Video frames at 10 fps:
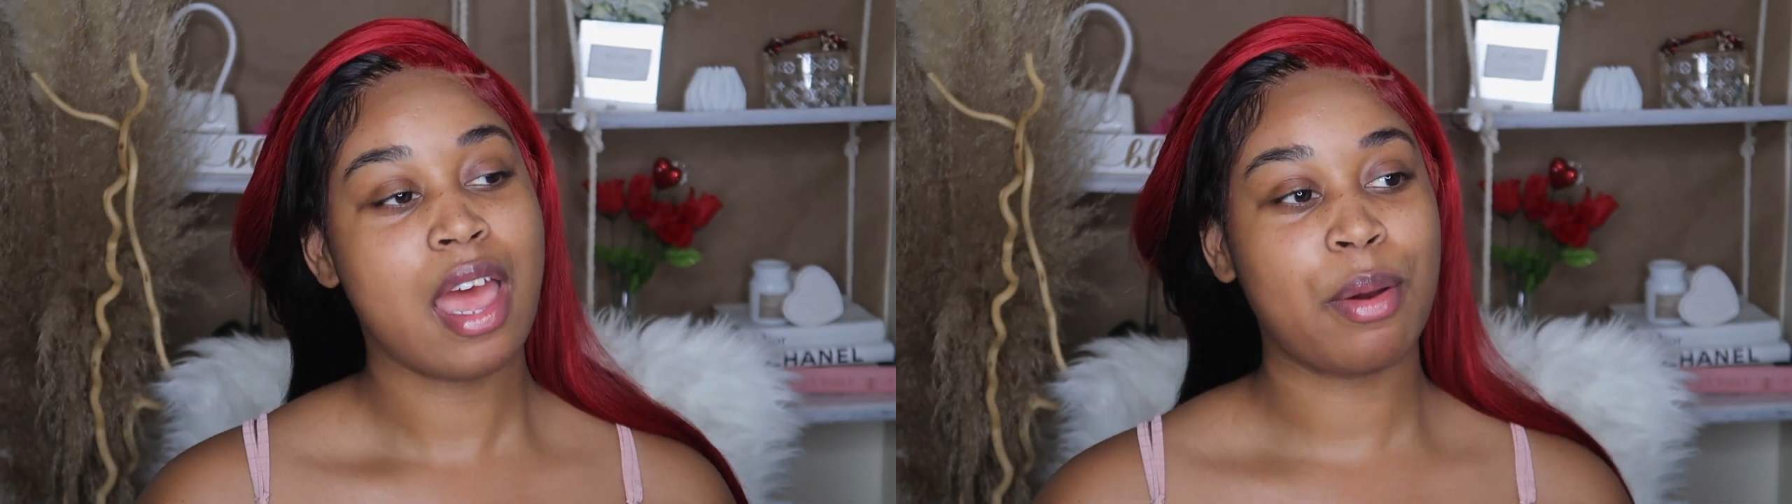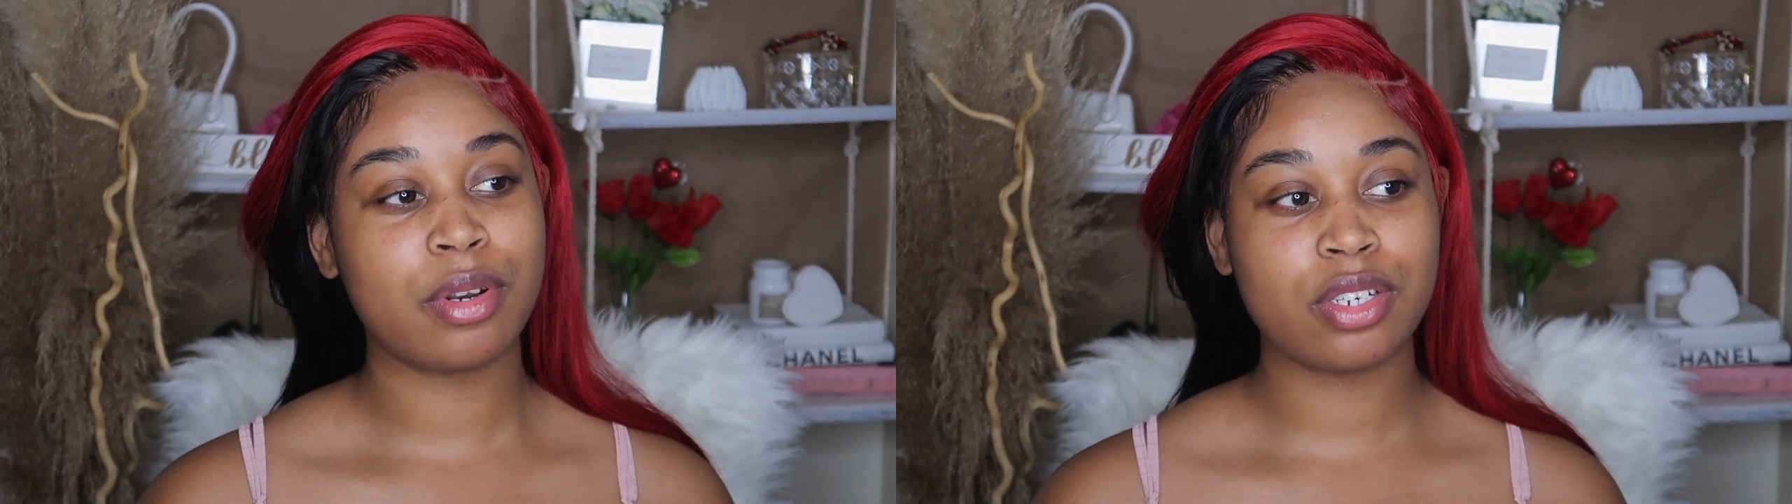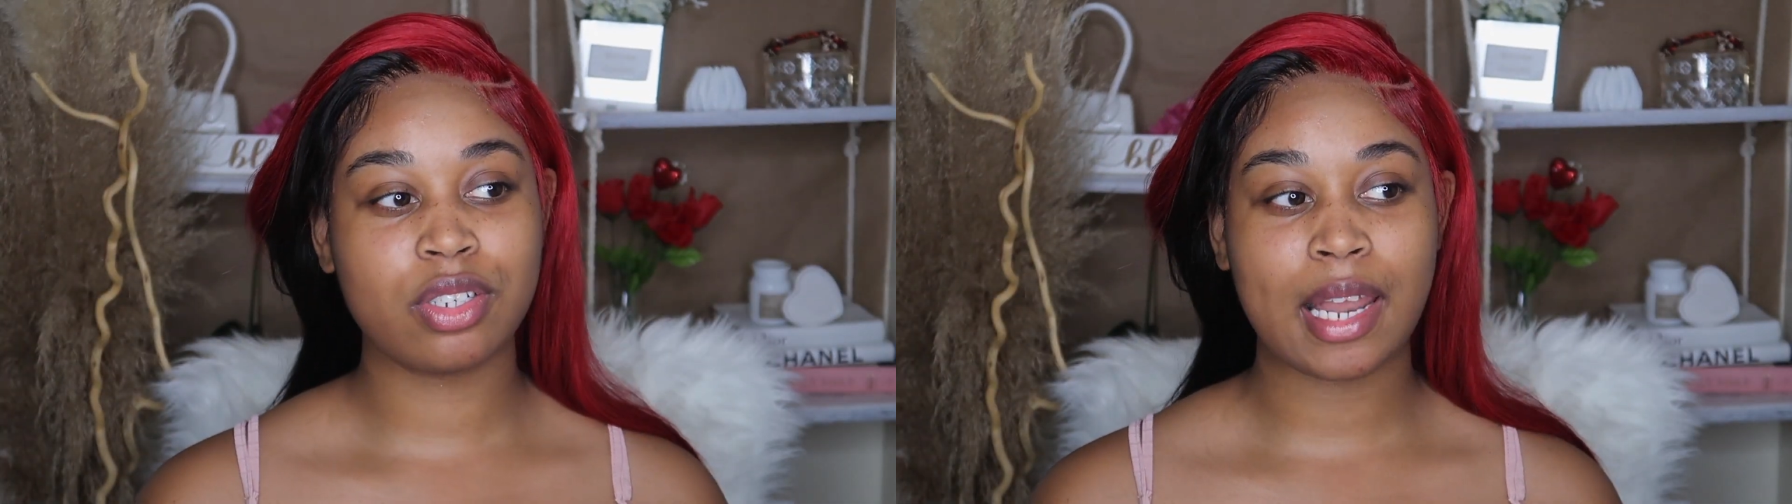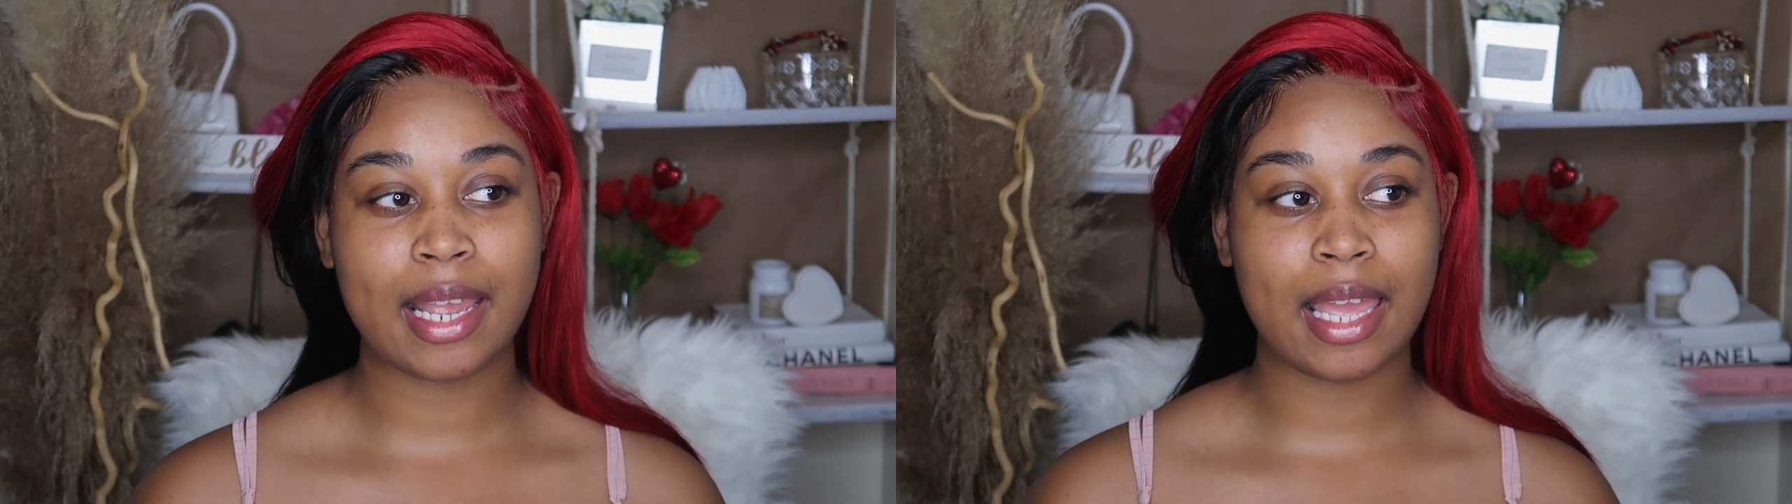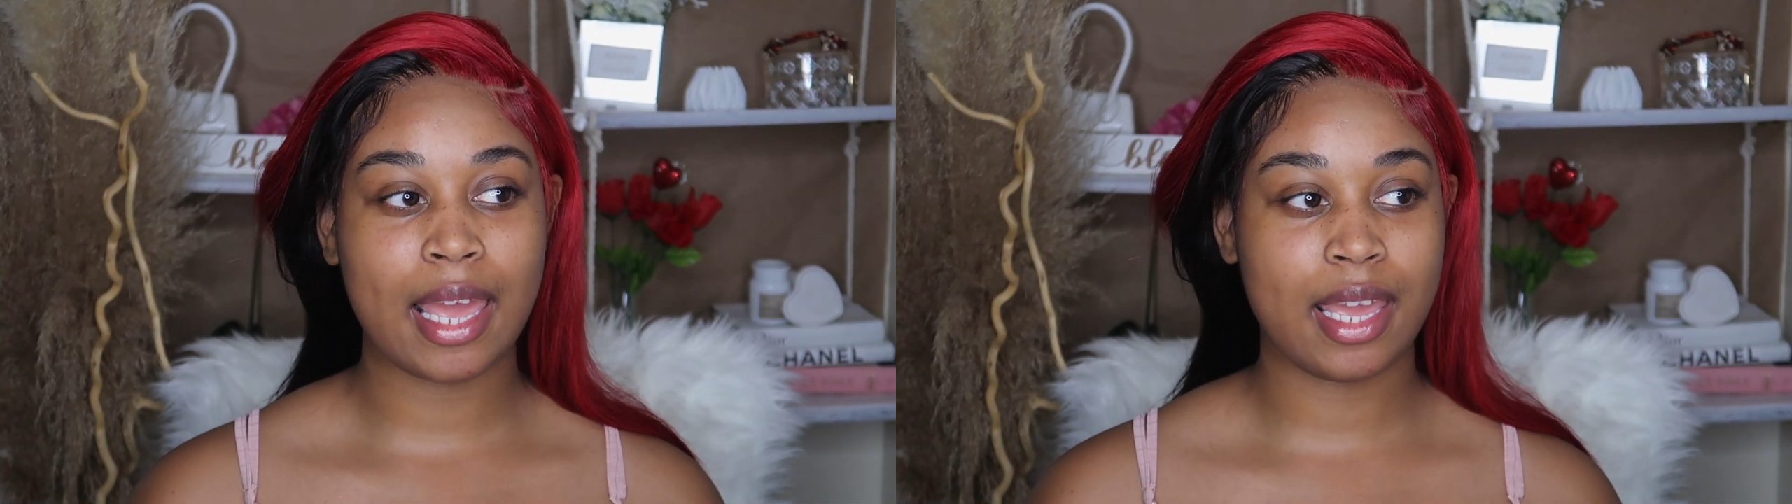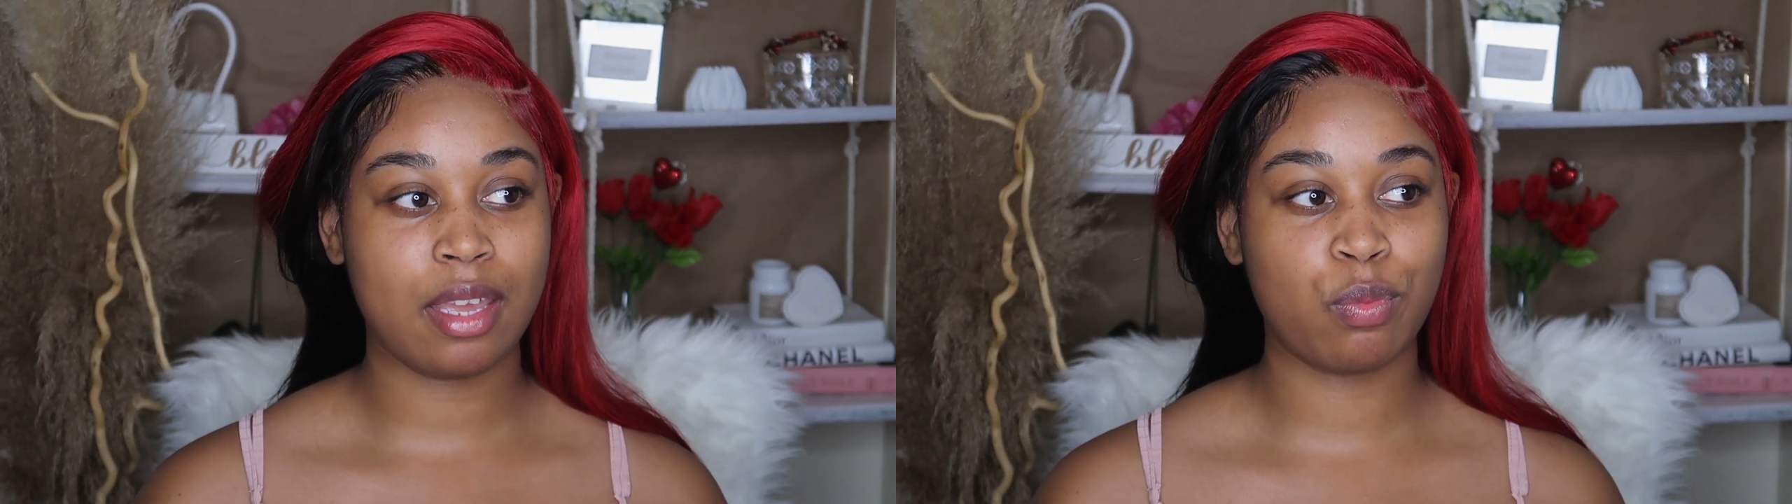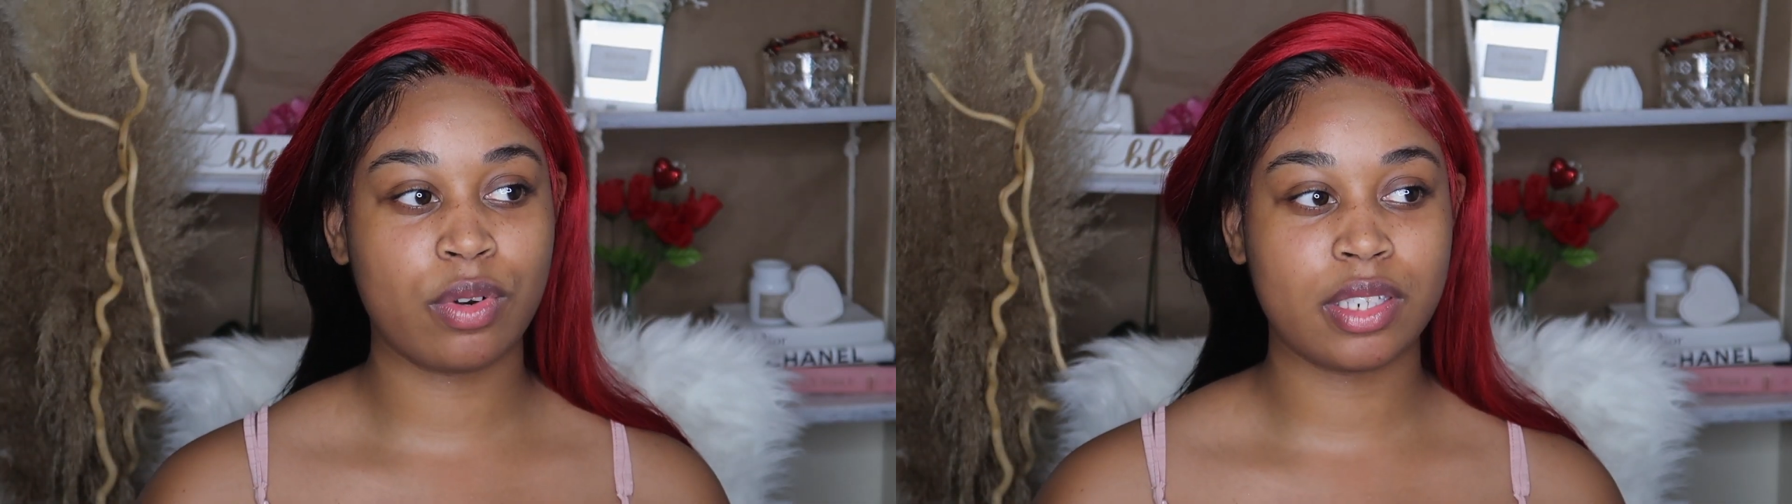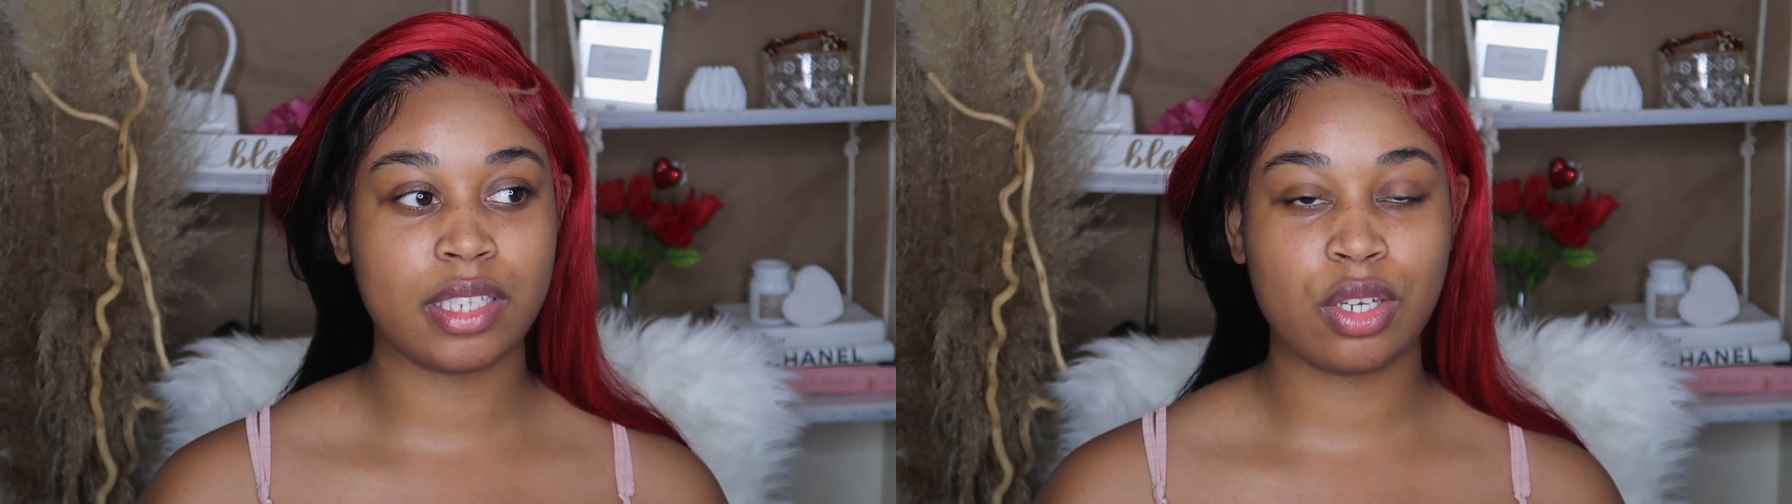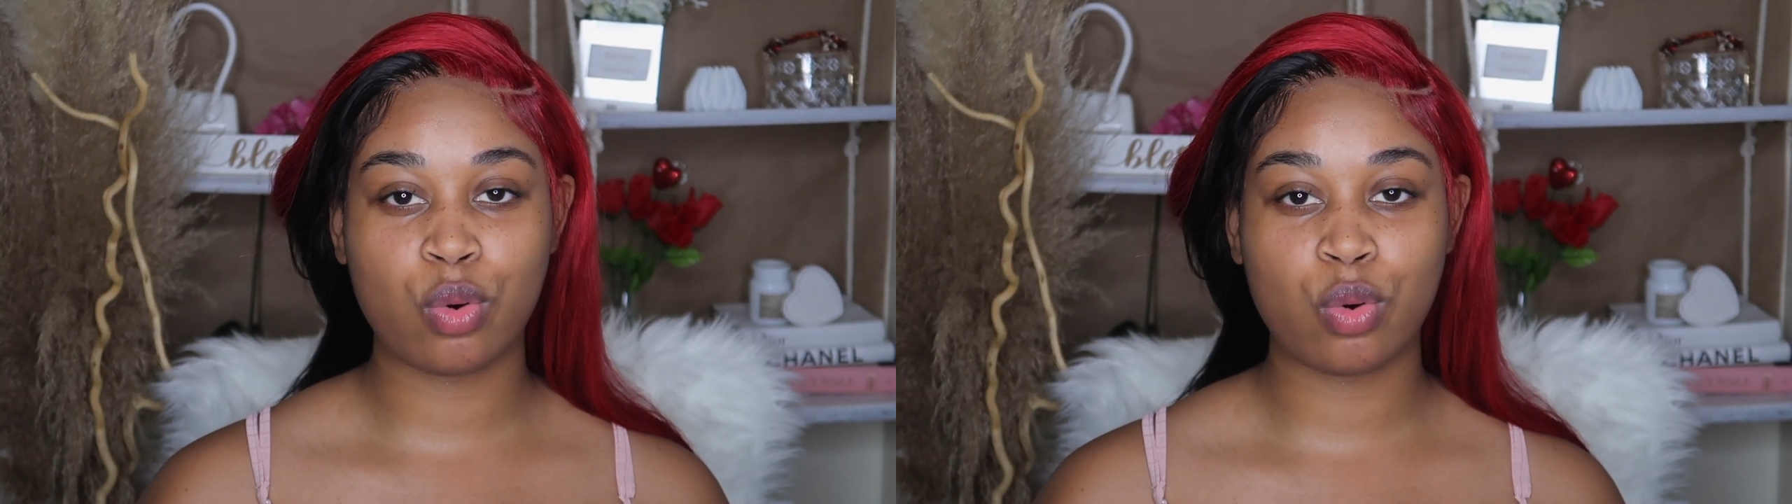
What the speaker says: I want to do like a really